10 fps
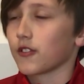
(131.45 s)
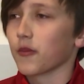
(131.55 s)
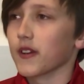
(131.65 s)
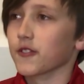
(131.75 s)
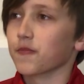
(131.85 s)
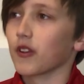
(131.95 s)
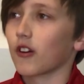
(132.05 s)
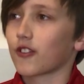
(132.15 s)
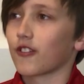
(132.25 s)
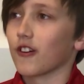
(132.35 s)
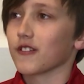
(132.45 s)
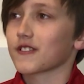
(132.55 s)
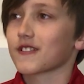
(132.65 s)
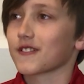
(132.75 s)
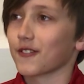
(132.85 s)
The way he just blocks
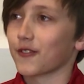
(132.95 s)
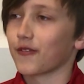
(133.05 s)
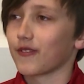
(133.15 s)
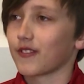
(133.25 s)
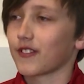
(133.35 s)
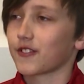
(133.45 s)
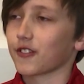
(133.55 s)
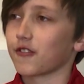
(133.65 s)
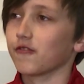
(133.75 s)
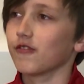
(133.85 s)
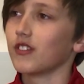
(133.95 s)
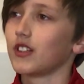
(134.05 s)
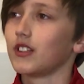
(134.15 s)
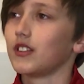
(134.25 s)
shots. It's just cool.